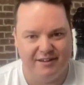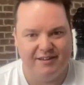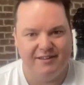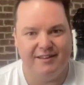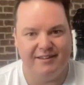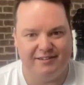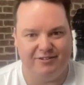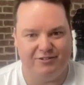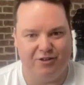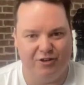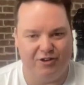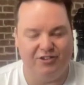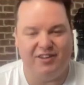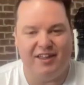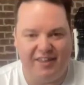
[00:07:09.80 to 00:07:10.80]
good.
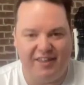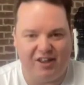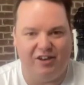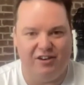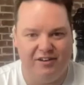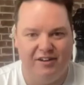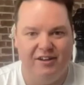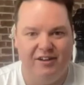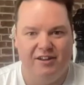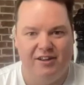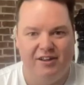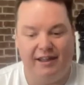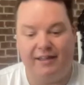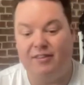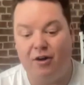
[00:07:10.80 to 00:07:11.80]
Because then they can,
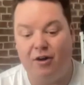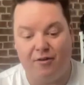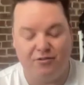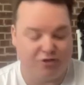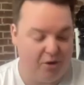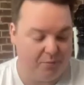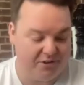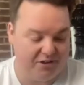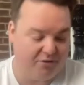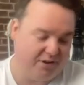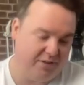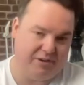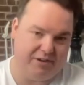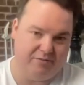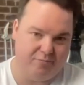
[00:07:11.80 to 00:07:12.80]
like the horoscopes, they don't
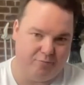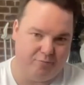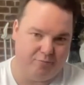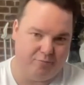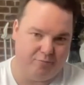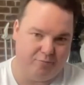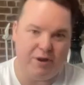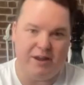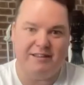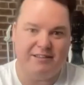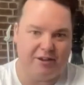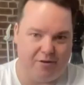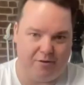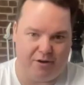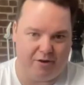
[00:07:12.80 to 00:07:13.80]
even read
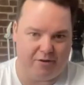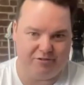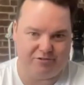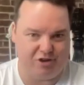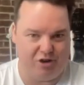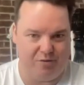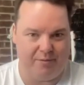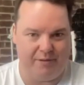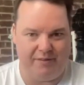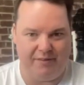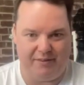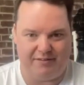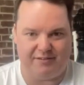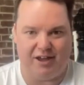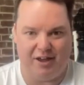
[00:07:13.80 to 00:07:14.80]
their own horoscope when the
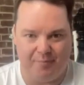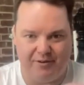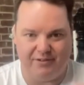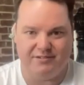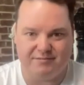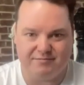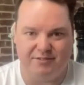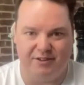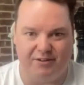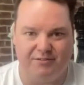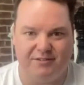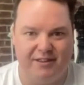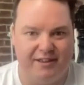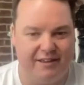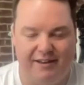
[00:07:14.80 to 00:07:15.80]
timer is, you know,
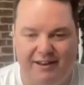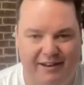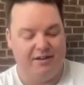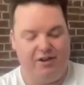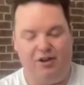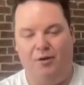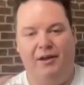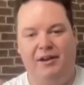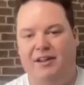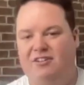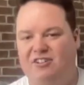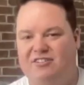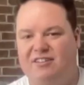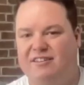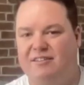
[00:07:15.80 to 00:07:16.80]
kicking in. You know, and it
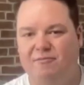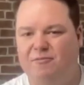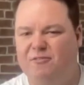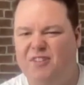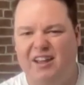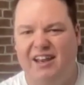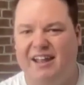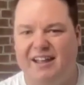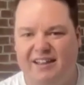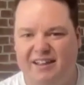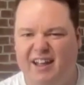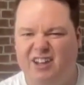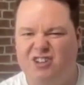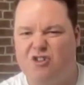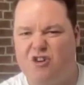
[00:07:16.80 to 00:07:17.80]
just doesn't feel like
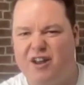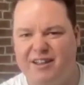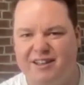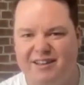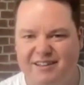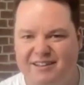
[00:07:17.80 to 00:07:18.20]
a trick.